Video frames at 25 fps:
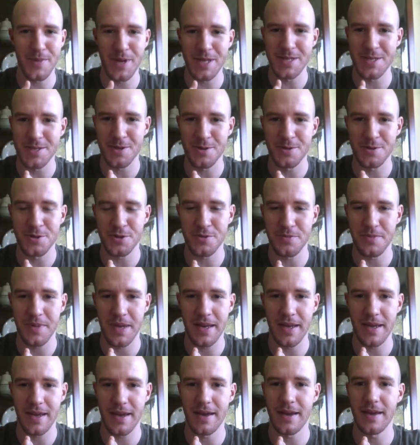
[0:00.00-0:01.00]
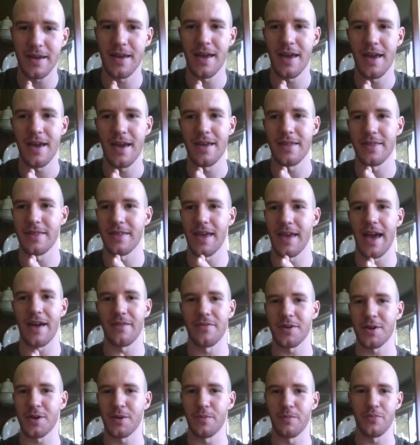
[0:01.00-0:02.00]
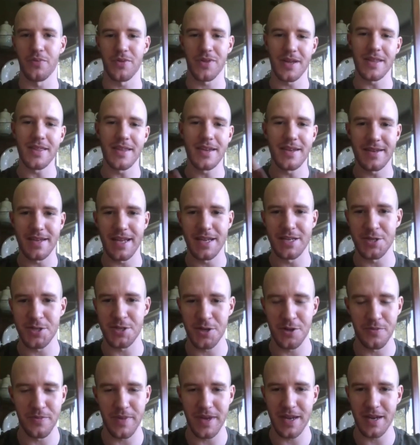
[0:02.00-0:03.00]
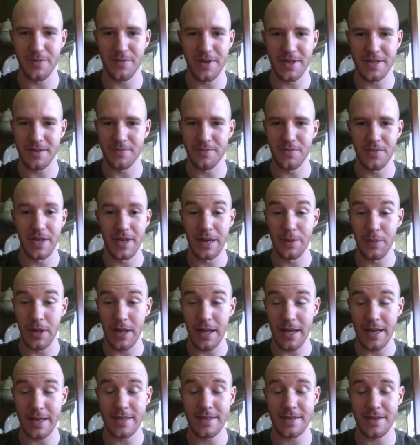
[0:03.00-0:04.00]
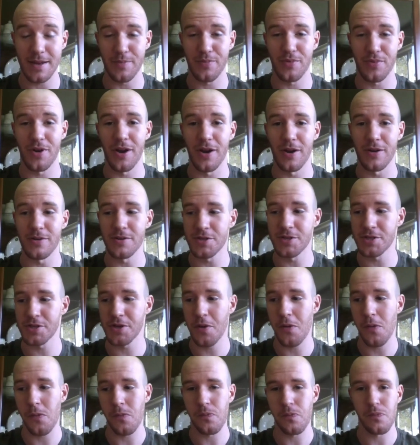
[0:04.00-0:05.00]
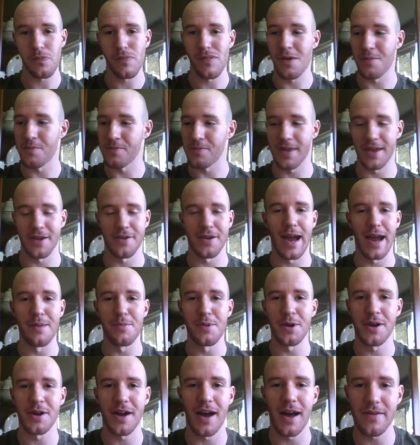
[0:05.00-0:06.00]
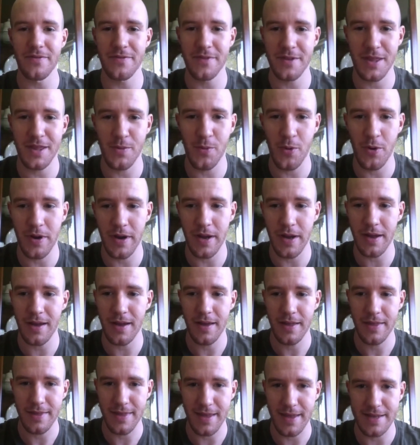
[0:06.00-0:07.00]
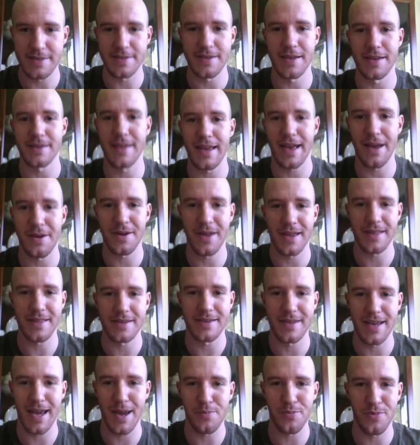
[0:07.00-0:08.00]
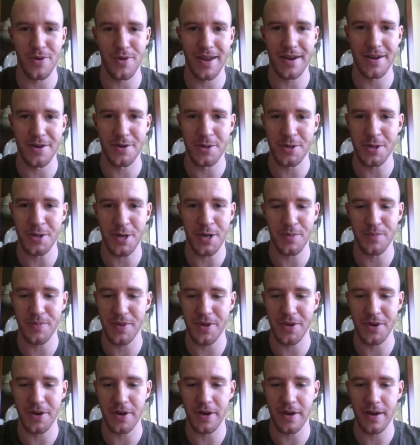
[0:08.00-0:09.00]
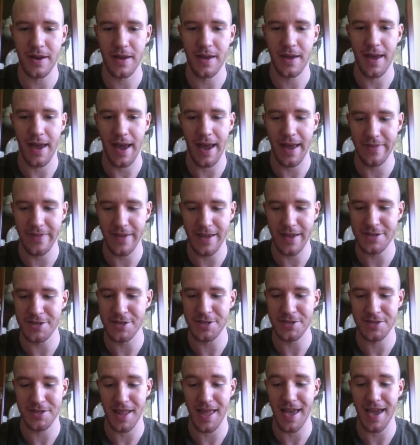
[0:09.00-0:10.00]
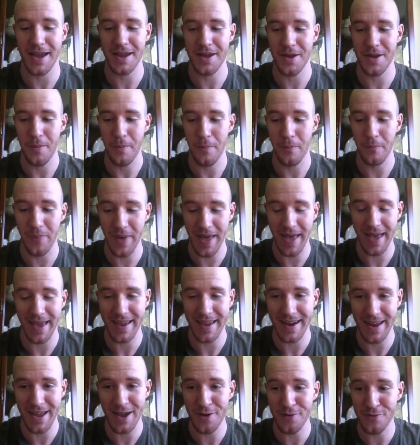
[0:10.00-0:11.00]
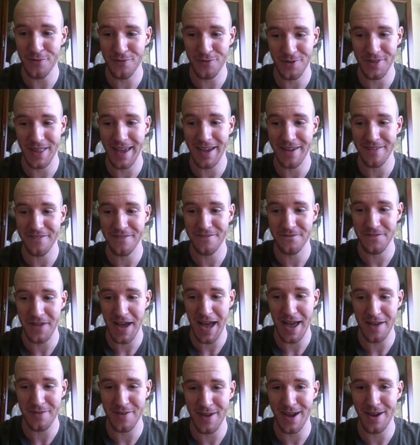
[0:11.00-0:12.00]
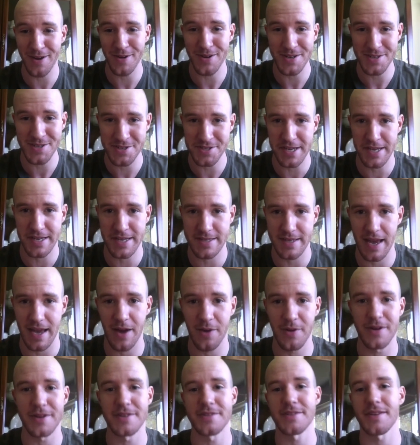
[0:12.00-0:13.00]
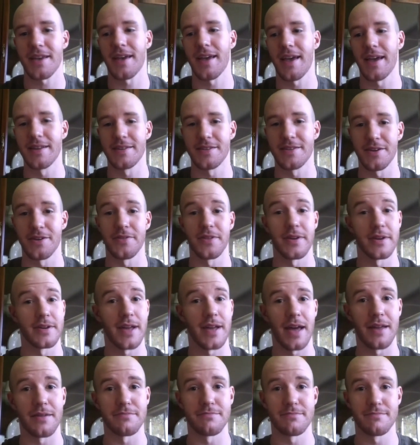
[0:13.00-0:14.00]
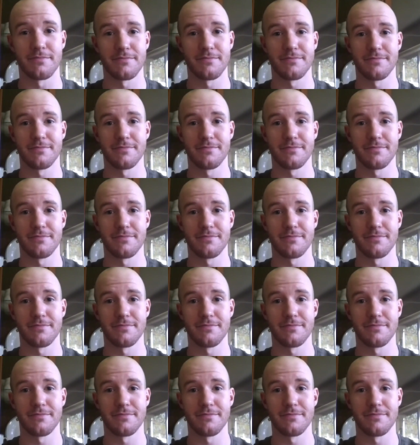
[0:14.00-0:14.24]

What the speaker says: them on social media. They have a completely digital minimalist approach. They grab their coffee in the morning, they sit down at the typewriter or the computer, and they just like bang it out for like 5 hours, 6 hours. So they're done.